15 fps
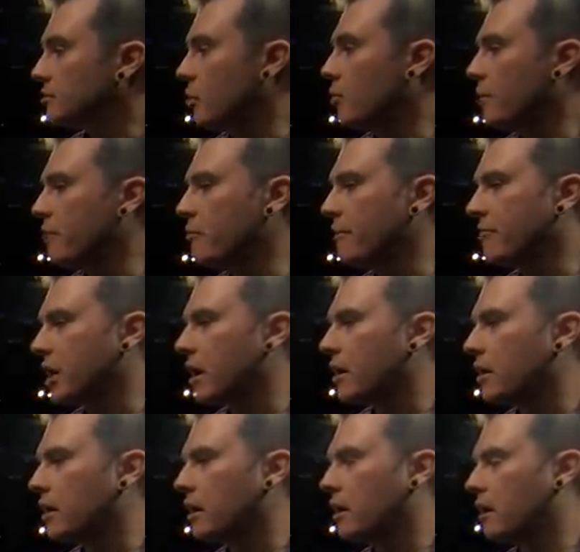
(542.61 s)
mean, so we've
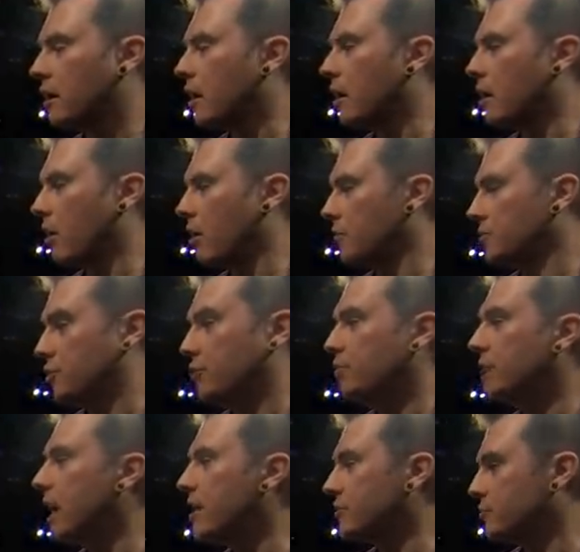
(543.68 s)
got 2
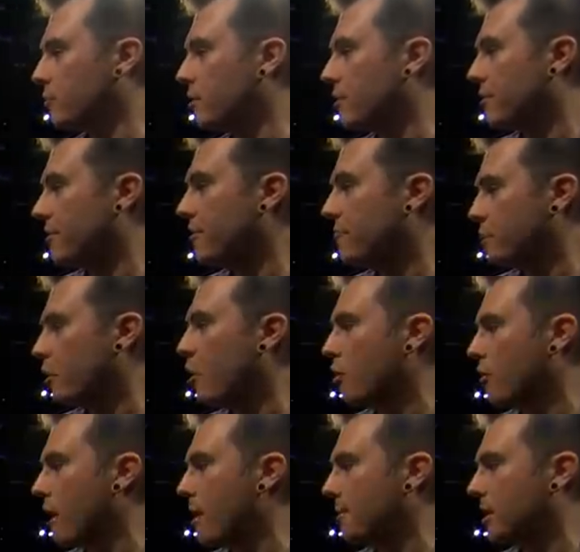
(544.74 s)
days' worth of
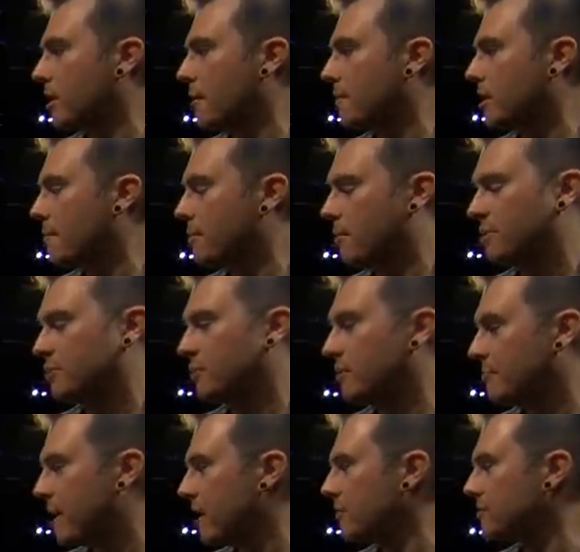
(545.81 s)
programming coming up here
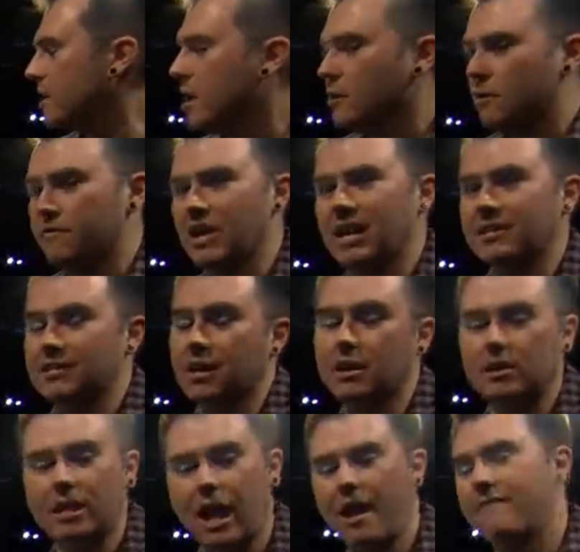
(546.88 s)
between the panels. We've got a
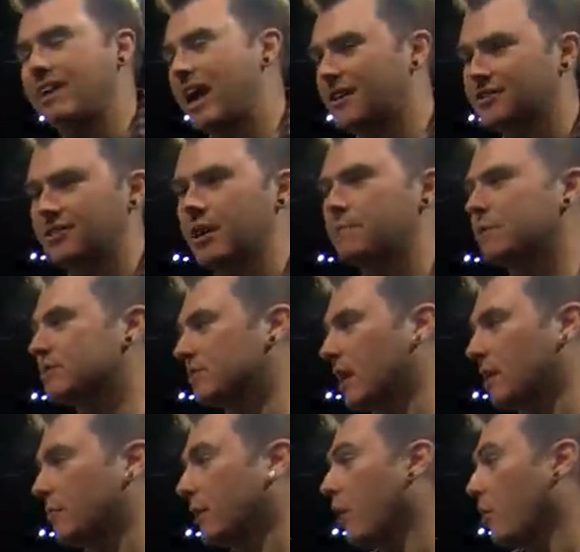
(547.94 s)
ton of live cast segments
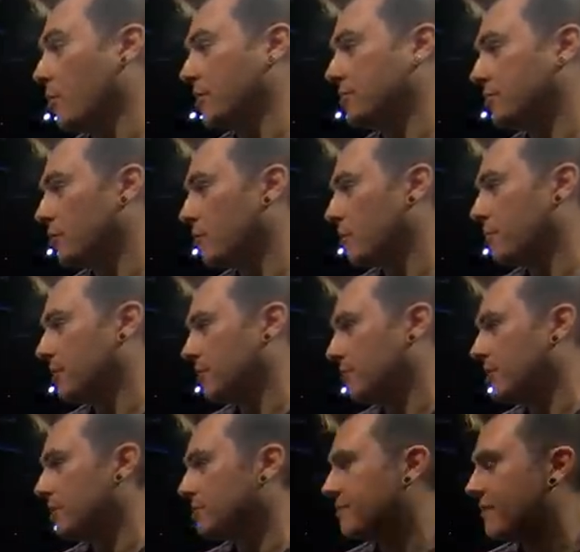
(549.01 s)
like we always do when we do
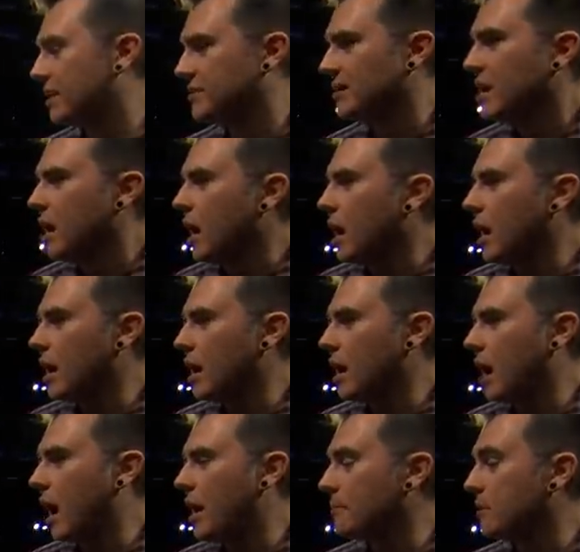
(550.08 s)
these events.
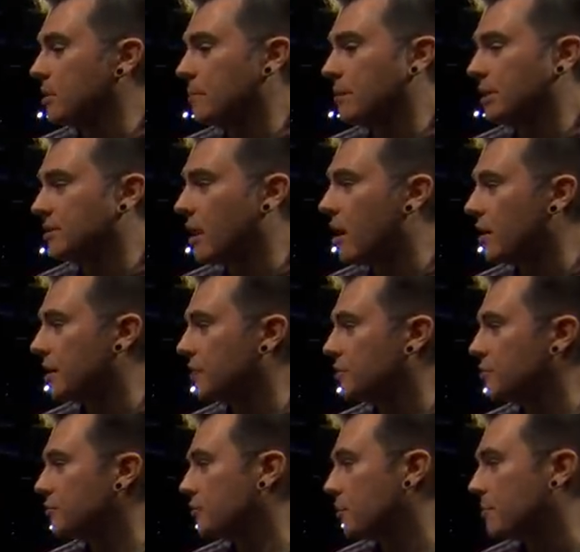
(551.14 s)
Yeah. I'm going to be talking
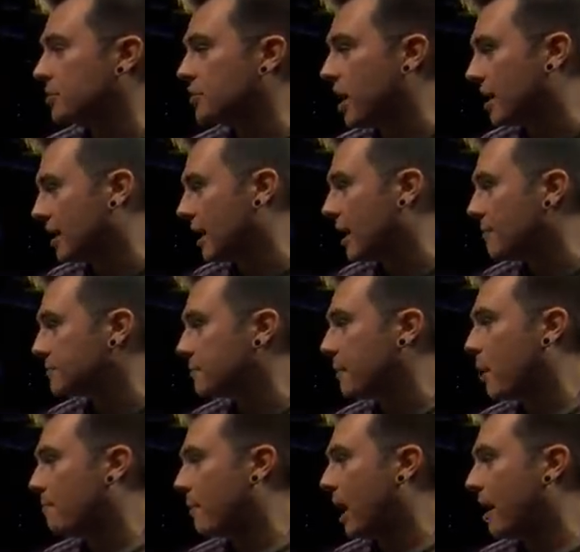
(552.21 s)
to Supergiant Games
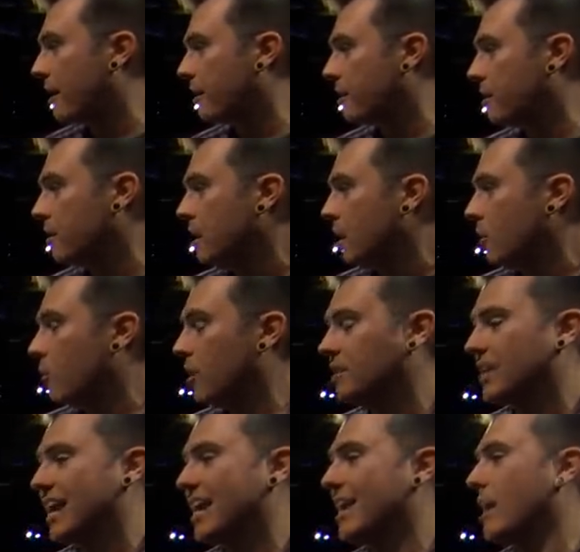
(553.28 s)
about Pyre. Great.
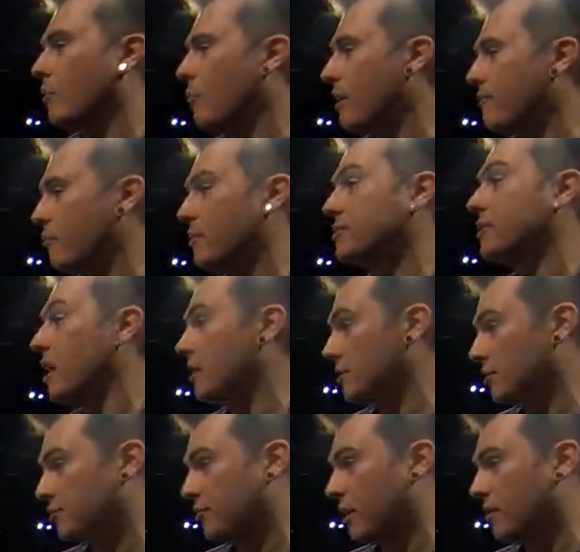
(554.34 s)
One that I can't wait for. That looked
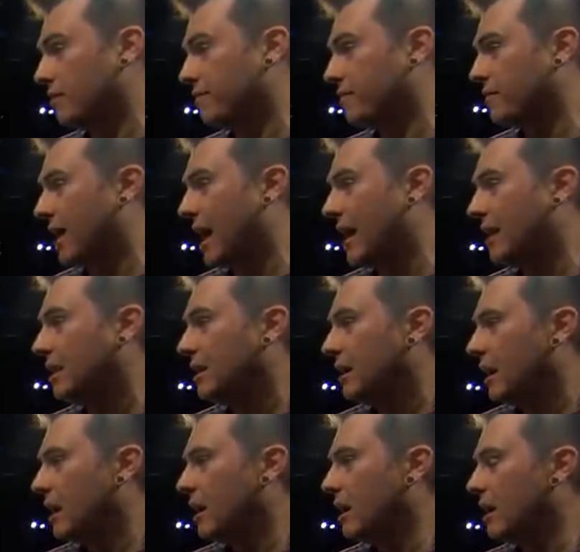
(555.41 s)
good. That looked
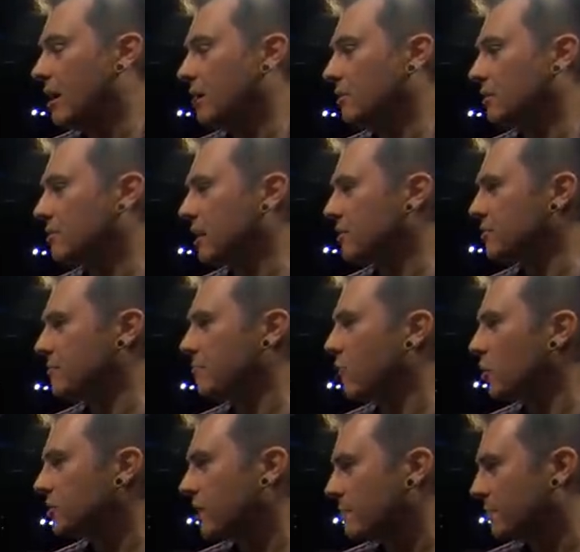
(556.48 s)
really good. Looked like some
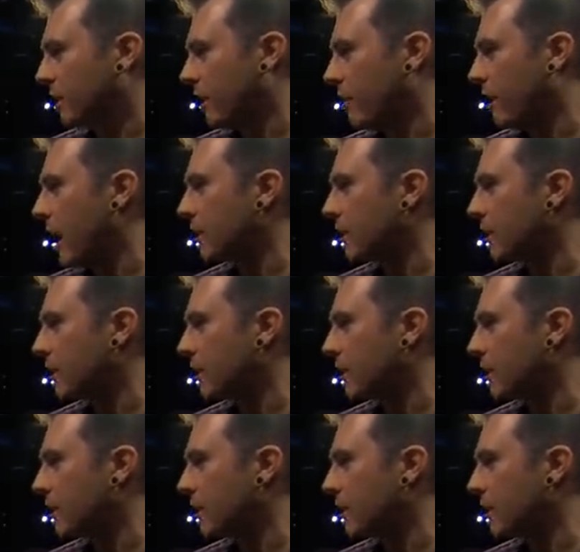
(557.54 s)
multiplayer